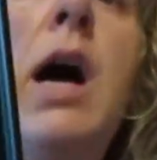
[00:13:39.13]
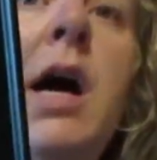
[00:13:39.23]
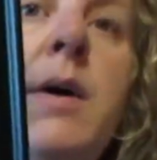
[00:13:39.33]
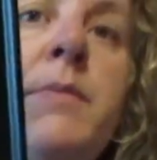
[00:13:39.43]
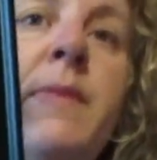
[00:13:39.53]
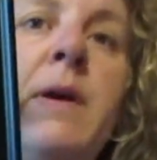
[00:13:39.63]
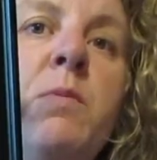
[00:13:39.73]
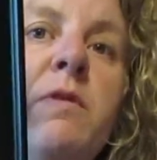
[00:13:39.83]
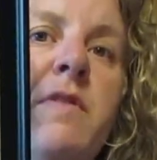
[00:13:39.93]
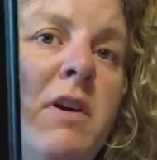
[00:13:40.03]
They
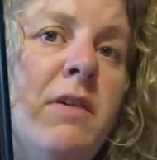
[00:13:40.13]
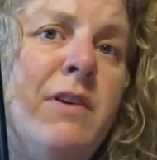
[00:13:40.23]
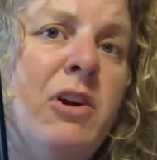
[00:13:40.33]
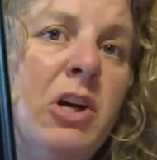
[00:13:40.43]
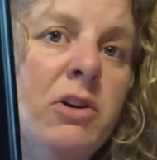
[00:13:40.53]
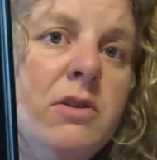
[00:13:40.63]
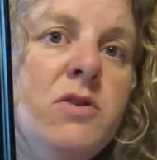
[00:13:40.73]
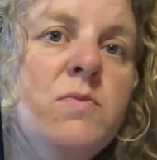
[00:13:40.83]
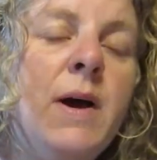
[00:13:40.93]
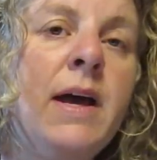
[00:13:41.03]
were very, very good
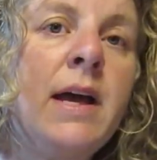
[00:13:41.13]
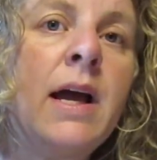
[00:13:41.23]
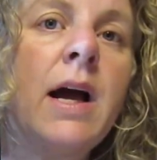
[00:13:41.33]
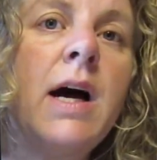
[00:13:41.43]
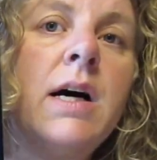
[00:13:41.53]
to my